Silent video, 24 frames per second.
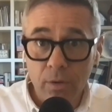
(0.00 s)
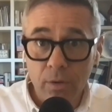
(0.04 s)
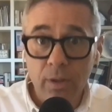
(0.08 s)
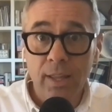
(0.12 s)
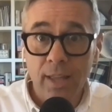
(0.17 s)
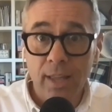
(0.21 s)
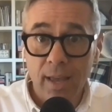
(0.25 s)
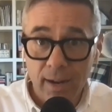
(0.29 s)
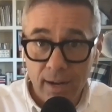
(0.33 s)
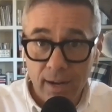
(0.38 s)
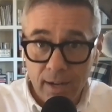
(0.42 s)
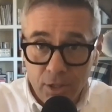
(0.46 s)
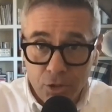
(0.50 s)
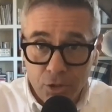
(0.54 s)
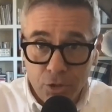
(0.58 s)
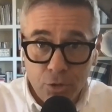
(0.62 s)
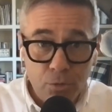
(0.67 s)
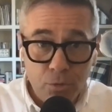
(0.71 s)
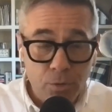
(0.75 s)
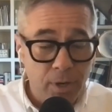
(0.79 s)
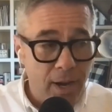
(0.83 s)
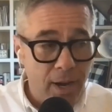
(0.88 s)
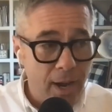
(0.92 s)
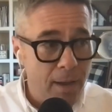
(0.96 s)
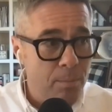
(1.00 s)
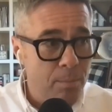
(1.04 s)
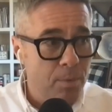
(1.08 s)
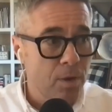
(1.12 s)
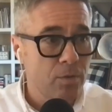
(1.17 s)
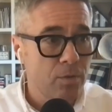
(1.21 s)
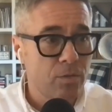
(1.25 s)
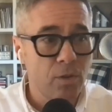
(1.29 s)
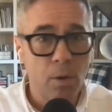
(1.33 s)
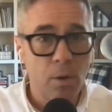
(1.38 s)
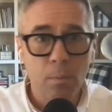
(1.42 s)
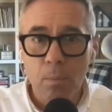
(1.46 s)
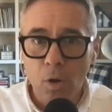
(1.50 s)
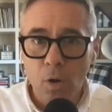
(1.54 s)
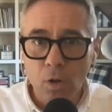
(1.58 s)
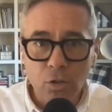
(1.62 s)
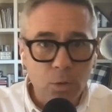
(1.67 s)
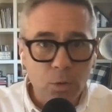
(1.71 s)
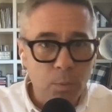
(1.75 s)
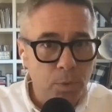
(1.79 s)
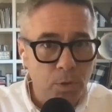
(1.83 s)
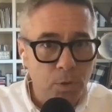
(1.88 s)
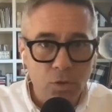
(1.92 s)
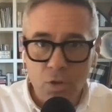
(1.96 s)
And that, as you and I both know,
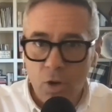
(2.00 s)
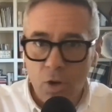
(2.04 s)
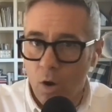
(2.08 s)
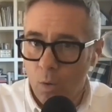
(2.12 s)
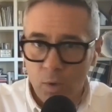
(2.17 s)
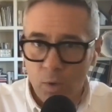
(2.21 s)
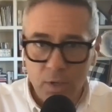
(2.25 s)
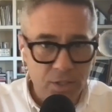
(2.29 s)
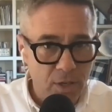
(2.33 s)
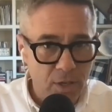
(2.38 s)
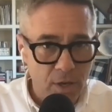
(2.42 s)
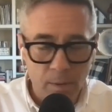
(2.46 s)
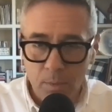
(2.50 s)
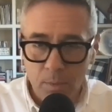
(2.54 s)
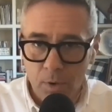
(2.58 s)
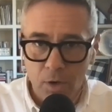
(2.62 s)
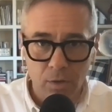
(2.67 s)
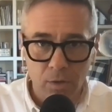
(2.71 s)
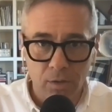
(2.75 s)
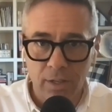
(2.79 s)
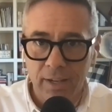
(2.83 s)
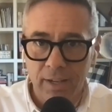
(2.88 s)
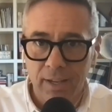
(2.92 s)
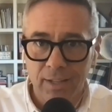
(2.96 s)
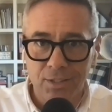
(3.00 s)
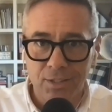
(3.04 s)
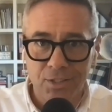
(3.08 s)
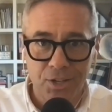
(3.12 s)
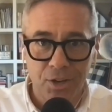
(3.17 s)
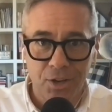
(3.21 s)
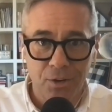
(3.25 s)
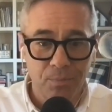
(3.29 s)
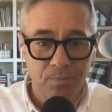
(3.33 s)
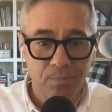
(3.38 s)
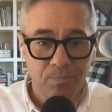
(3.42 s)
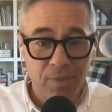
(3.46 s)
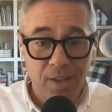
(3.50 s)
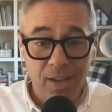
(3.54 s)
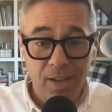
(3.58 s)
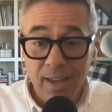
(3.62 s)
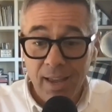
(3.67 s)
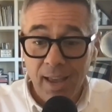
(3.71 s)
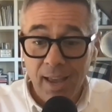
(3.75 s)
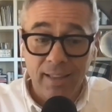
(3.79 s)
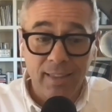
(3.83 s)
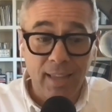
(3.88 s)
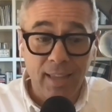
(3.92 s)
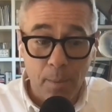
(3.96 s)
multiples always come early. And so
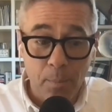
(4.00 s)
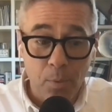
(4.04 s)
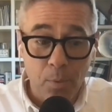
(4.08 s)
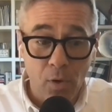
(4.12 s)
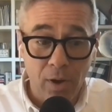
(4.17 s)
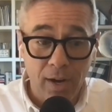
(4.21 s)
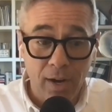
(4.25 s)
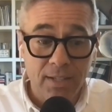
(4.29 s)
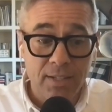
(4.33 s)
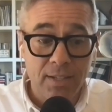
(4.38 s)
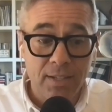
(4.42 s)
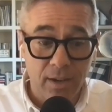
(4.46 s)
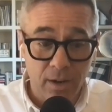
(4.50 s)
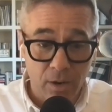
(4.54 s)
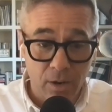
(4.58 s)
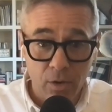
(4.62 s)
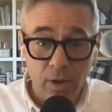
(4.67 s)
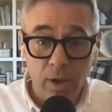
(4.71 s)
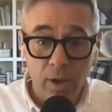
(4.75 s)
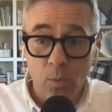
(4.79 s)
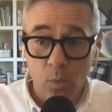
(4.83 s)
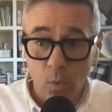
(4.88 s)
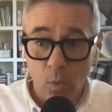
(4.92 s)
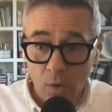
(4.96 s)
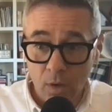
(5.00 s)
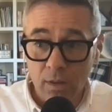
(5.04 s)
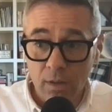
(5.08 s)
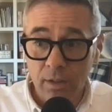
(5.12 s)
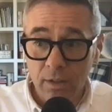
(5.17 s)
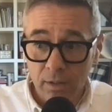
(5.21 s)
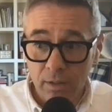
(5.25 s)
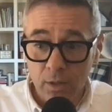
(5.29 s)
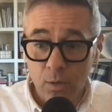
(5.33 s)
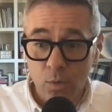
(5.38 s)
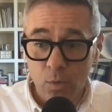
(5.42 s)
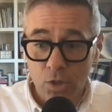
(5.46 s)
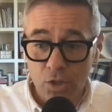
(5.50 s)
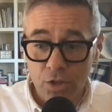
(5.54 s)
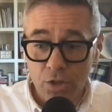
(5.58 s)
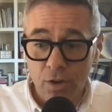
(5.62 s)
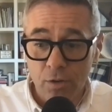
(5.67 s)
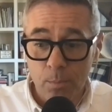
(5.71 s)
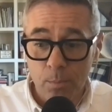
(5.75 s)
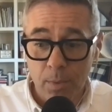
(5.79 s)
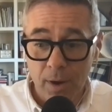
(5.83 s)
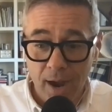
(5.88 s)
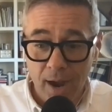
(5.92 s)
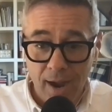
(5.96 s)
at that point I said, okay, well, clearly we're
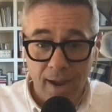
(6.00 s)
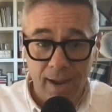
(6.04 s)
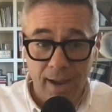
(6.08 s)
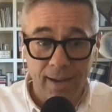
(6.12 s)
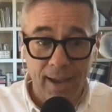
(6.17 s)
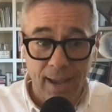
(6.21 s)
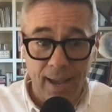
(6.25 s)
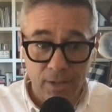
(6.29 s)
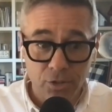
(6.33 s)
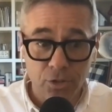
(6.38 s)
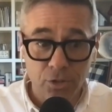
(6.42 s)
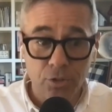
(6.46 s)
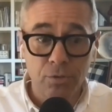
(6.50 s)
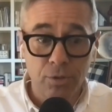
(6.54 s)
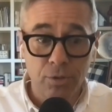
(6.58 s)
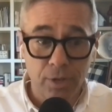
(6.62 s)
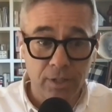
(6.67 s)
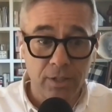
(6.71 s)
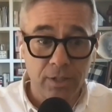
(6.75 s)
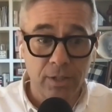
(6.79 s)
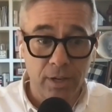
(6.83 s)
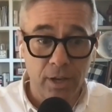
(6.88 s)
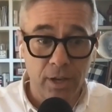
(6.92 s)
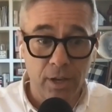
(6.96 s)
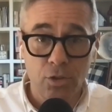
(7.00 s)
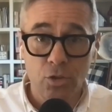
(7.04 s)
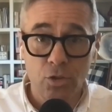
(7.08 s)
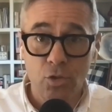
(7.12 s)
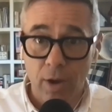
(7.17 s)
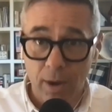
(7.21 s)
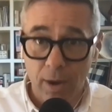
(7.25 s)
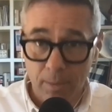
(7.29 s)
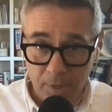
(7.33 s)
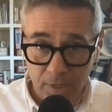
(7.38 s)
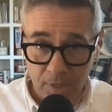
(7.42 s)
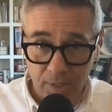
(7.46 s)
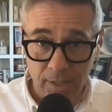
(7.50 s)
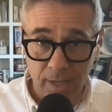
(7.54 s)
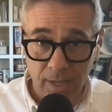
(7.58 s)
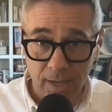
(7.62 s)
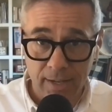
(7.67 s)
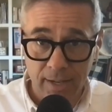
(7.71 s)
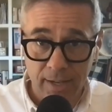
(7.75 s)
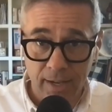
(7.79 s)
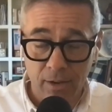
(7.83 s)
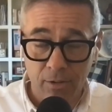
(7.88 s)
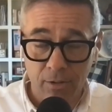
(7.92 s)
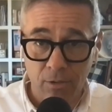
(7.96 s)
so behind. I do need to know. So I'm going to lay
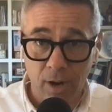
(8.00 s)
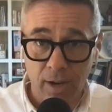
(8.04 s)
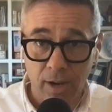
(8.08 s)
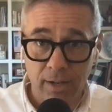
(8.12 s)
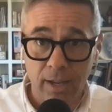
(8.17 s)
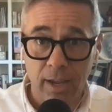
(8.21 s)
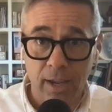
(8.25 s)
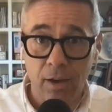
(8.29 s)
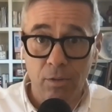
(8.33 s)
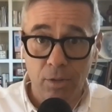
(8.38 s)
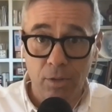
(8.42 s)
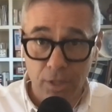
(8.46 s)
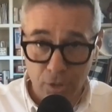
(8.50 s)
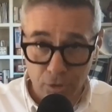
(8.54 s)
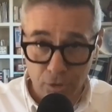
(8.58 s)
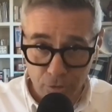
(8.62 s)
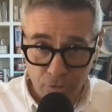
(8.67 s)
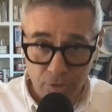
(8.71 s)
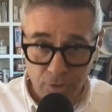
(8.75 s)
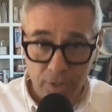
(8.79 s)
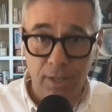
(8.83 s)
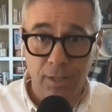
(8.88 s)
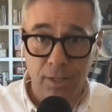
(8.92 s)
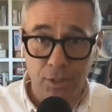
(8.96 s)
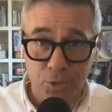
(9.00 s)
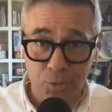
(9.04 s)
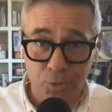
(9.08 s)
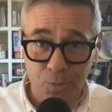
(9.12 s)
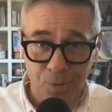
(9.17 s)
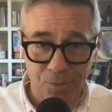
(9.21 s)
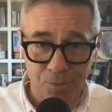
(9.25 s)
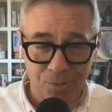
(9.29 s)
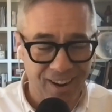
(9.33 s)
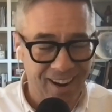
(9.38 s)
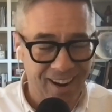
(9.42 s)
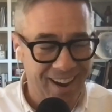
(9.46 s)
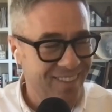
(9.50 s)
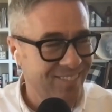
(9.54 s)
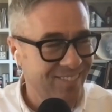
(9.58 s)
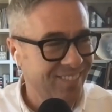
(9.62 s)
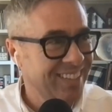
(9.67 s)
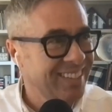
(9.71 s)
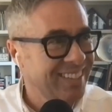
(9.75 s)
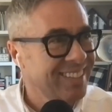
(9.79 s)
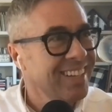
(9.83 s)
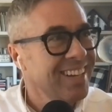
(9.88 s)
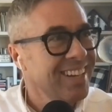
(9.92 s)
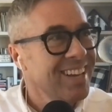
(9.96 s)
down right now. And then you tell us what we're
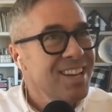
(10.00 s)
having.